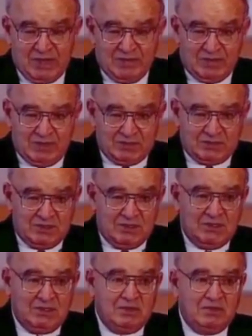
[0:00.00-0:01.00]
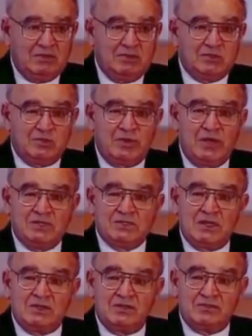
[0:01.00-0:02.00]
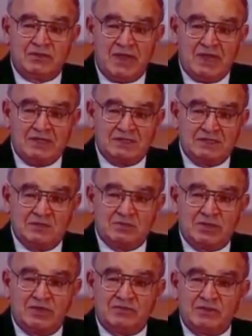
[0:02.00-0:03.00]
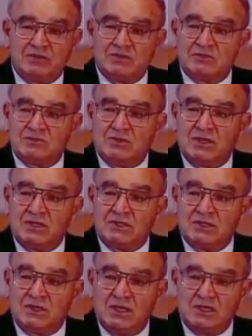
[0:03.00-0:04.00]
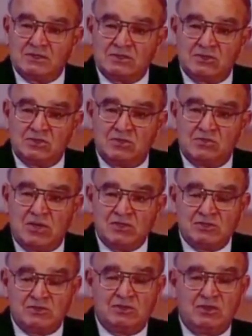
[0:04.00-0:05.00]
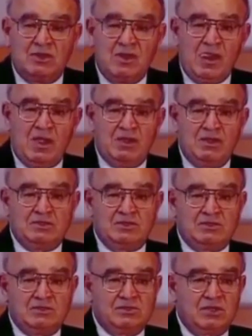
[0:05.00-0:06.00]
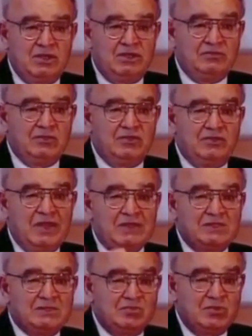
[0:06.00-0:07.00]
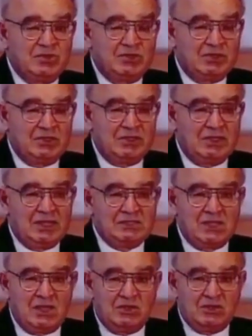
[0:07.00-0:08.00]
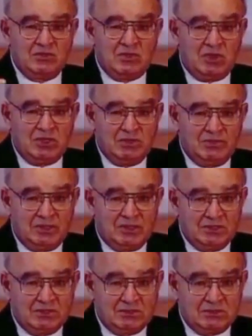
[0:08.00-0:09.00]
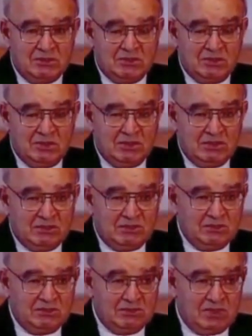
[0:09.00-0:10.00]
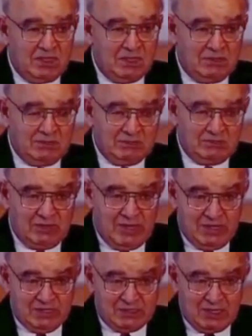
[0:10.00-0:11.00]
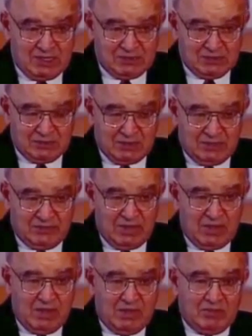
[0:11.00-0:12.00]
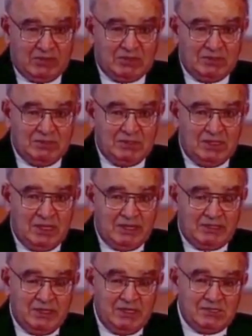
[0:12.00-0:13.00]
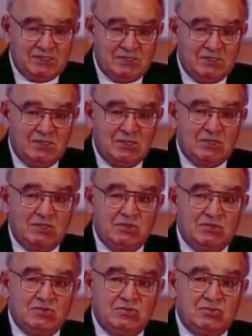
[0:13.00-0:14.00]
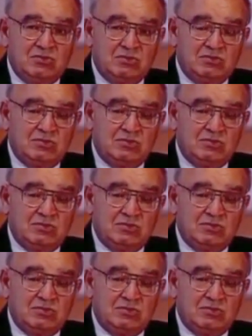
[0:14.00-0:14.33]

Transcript: lipase, which breaks down the fat in preference to anything else. So your muscle is conserved, your fat is burnt, and that's how the body begins to energize itself. But in dehydration, you